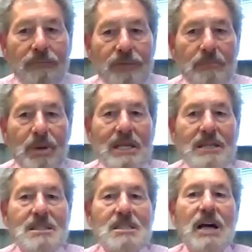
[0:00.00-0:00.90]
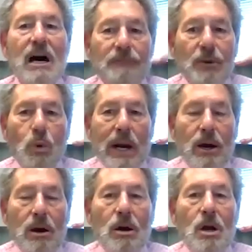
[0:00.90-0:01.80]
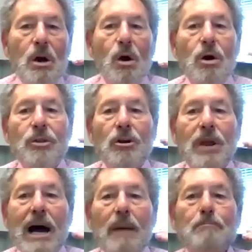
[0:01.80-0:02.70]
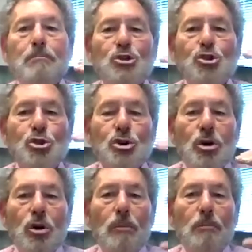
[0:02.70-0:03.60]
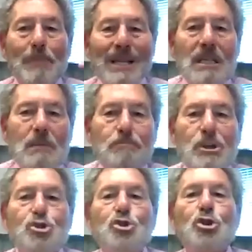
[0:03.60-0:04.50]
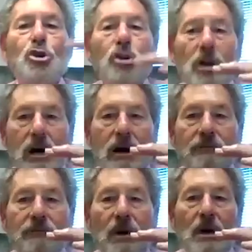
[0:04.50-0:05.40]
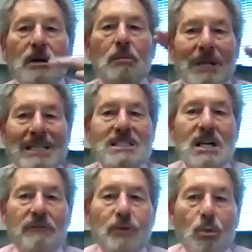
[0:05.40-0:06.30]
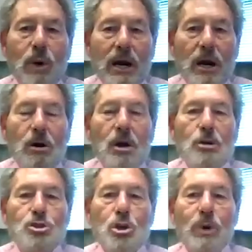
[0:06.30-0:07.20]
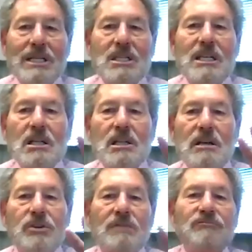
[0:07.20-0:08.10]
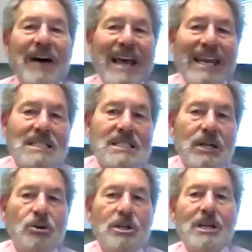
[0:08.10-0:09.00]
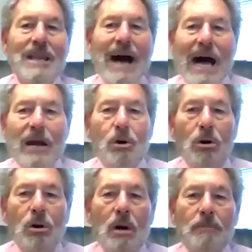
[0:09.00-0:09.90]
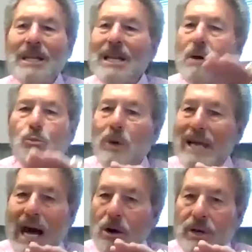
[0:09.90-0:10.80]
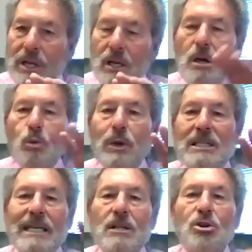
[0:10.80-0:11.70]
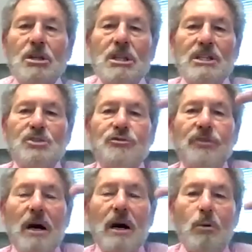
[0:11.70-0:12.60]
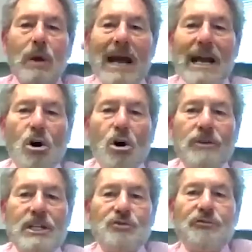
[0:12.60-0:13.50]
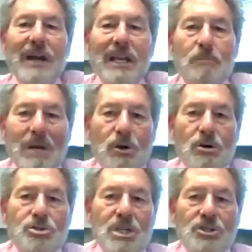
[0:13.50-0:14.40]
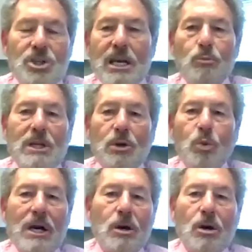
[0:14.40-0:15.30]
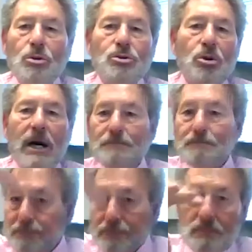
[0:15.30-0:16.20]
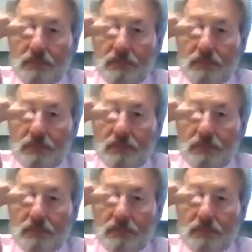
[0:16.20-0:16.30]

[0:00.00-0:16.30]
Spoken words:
of being self-aware, or they're not mentally mature enough to be self-aware. So we tend to live in fantasy or denial, but not reality. We tend to look at these, what I call these funny mirrors that you get when you go to